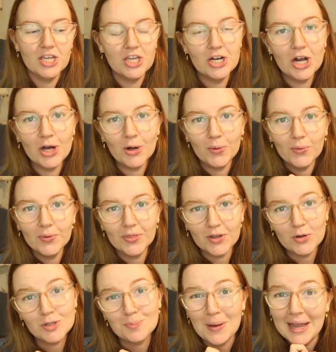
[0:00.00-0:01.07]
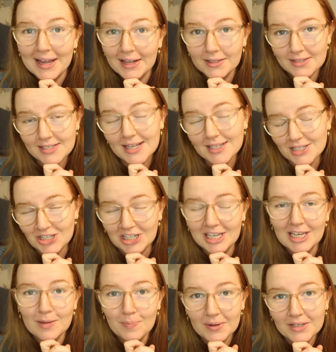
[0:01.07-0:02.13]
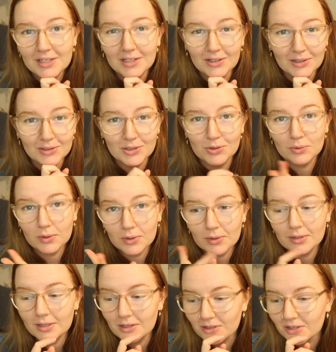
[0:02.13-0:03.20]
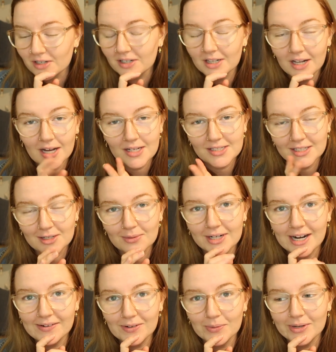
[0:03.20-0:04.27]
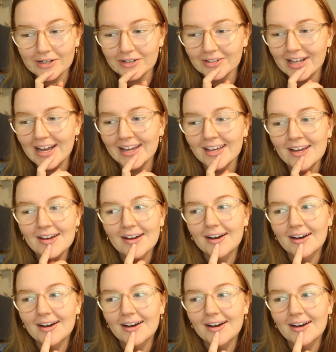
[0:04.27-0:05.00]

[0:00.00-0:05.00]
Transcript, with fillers: you know those pants that you keep in your drawer or your closet or whatever where you're like,